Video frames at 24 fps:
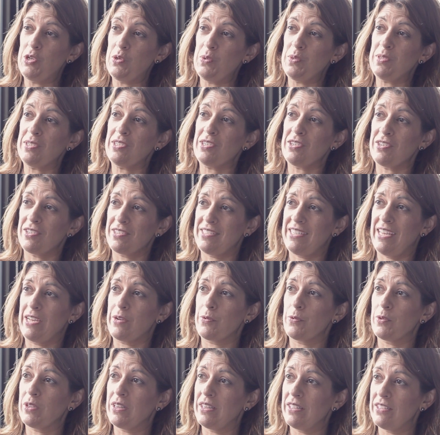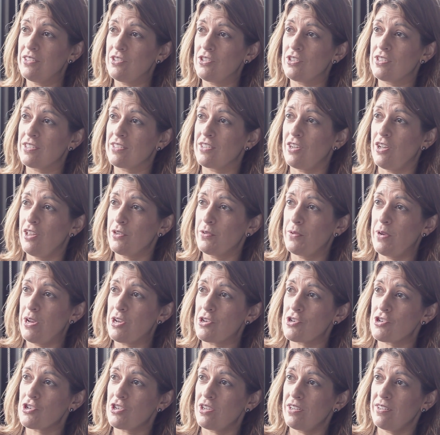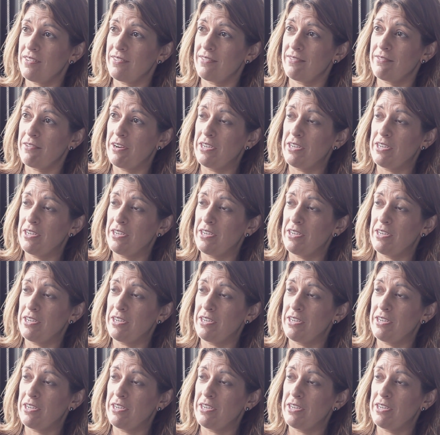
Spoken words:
you start saying religious toleration,